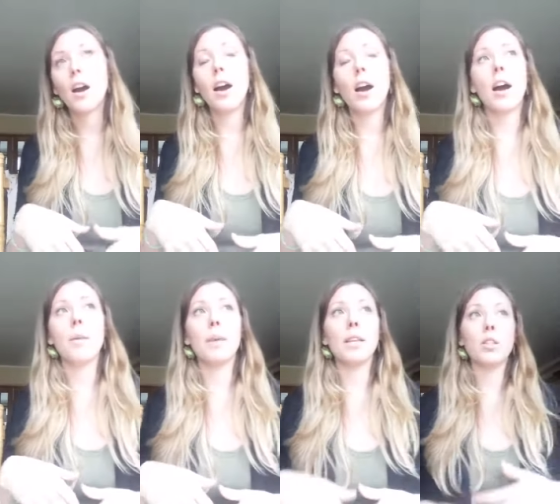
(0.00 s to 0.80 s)

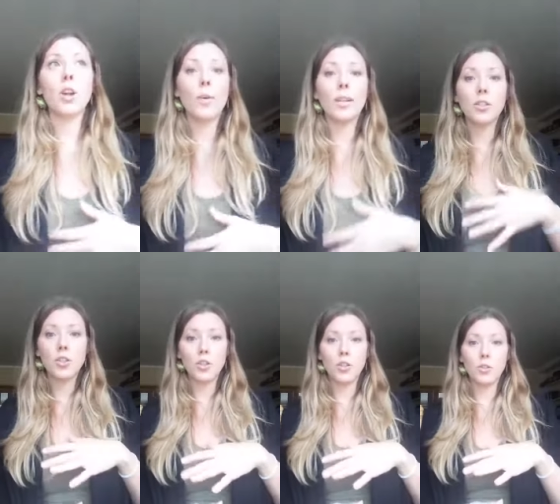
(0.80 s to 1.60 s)
um, it's going
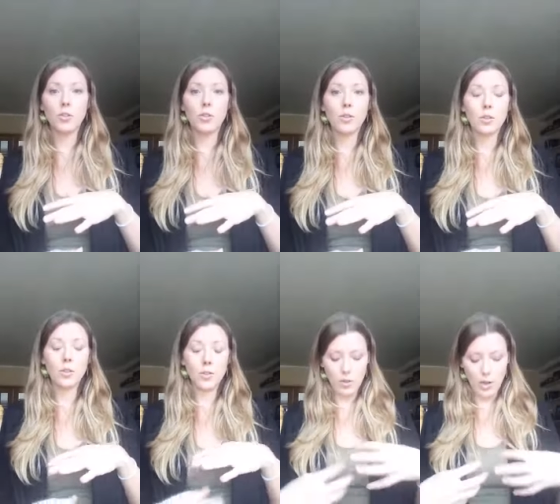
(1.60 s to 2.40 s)
to
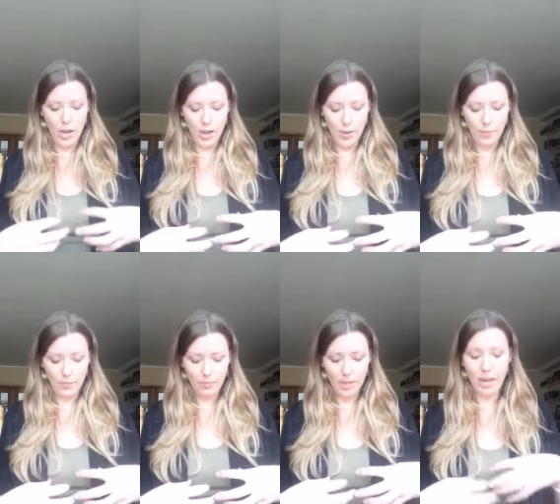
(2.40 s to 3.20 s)
um,
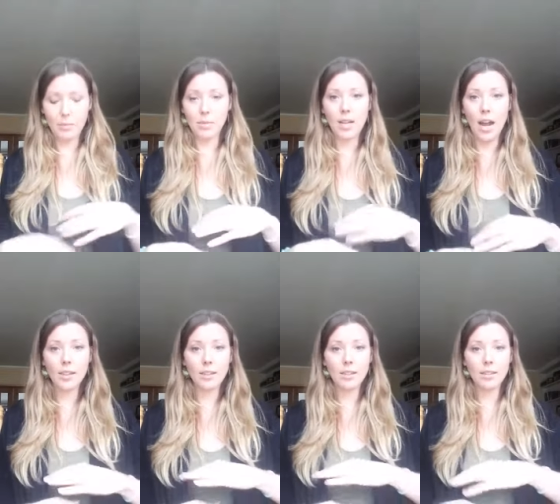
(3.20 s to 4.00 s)
become
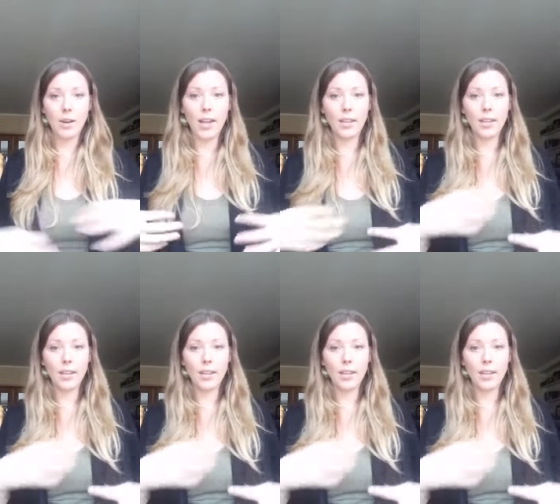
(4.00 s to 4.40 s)
stuck, right?